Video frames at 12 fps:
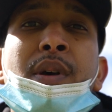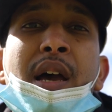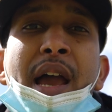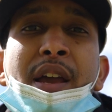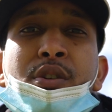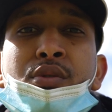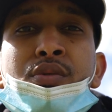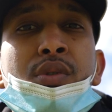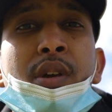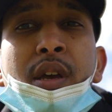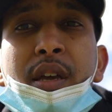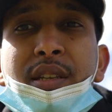angle,
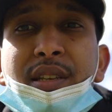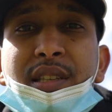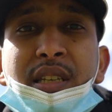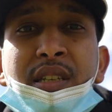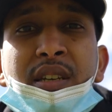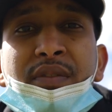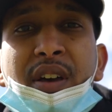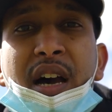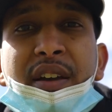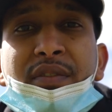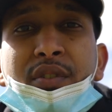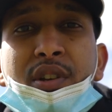to see if the
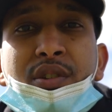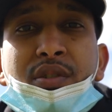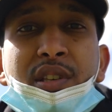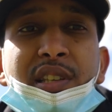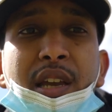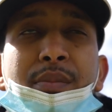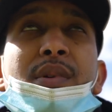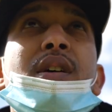iPhone can do the same.